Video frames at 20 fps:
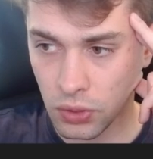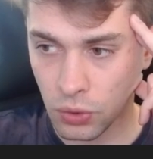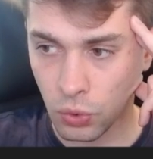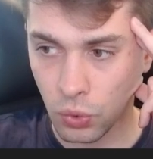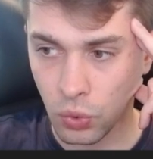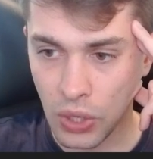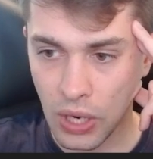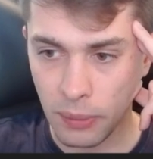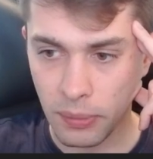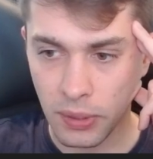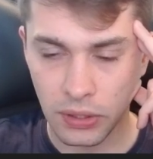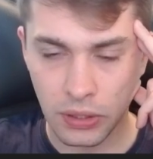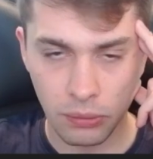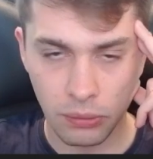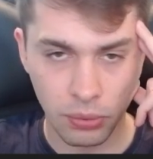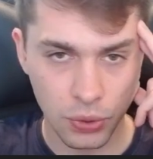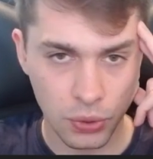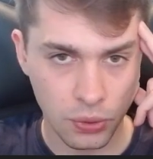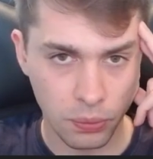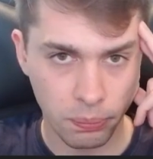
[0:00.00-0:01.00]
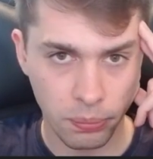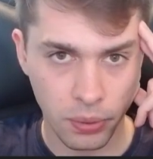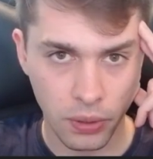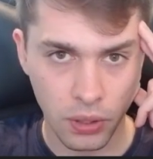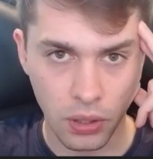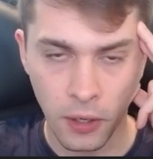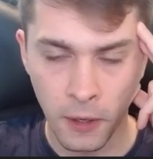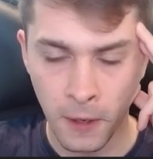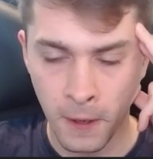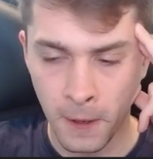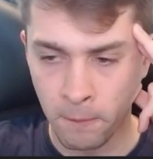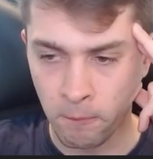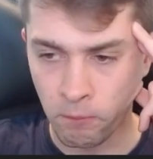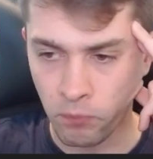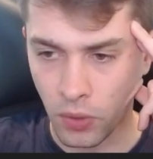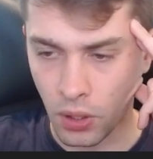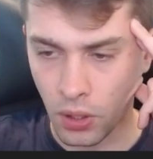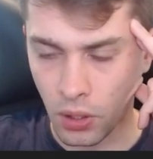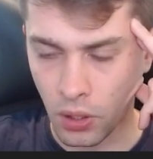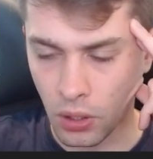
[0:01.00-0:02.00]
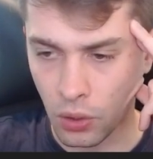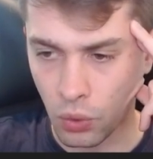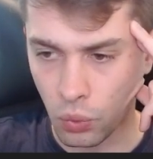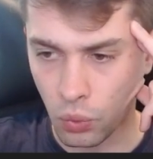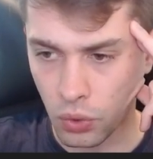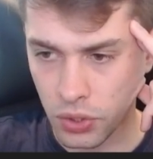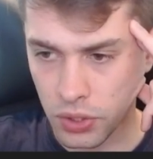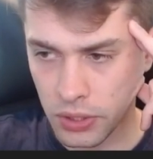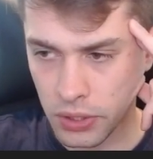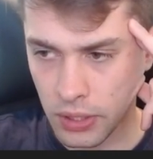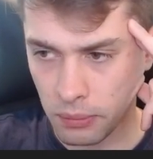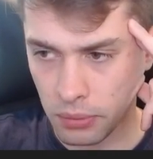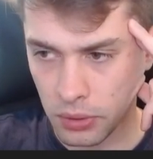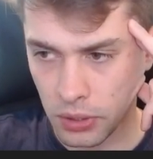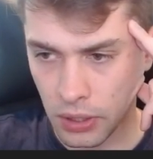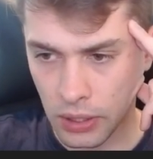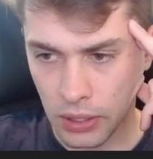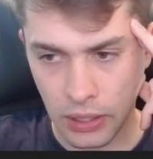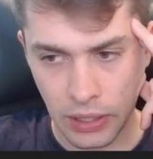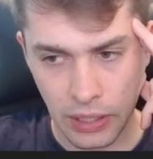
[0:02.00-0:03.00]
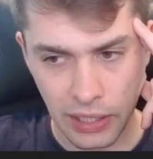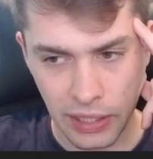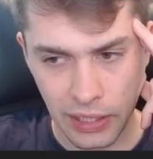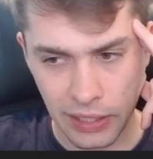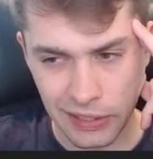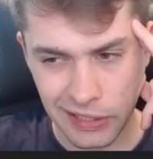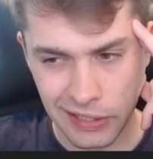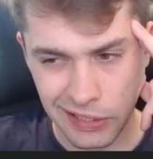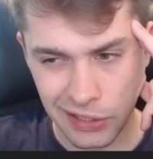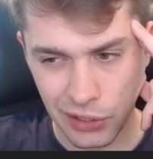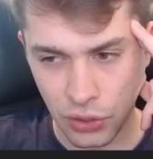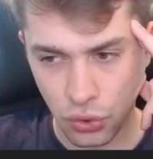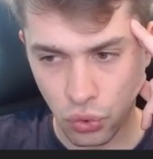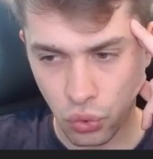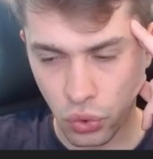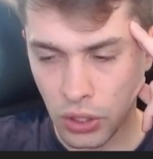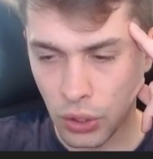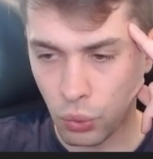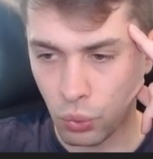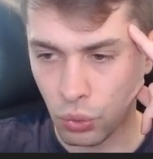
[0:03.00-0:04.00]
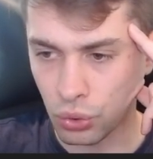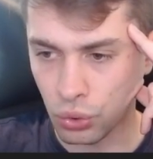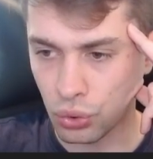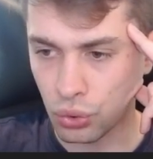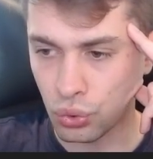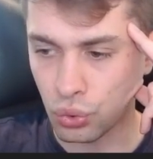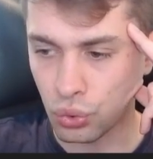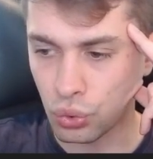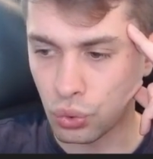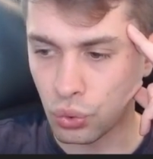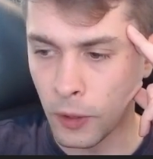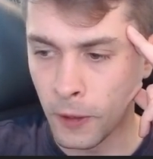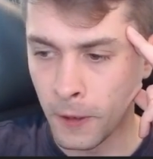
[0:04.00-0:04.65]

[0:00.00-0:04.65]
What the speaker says: grabbing the bishop pair was tempting, I didn't really want to